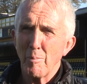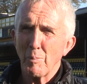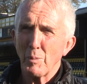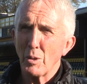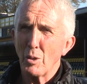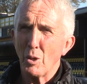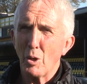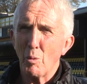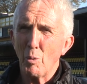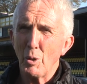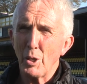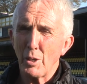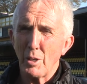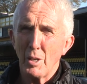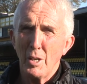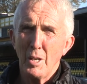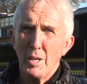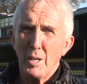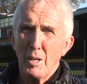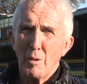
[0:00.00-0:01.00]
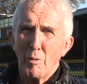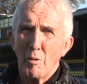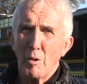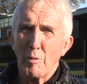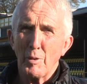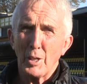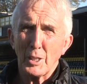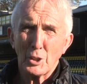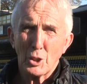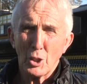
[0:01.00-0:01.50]
now we're we've
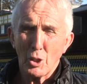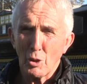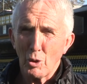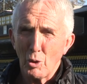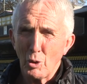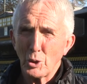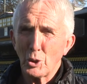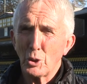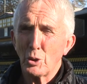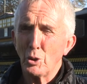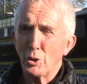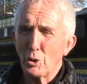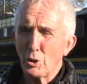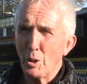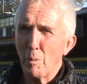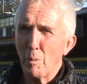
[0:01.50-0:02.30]
actually lost two three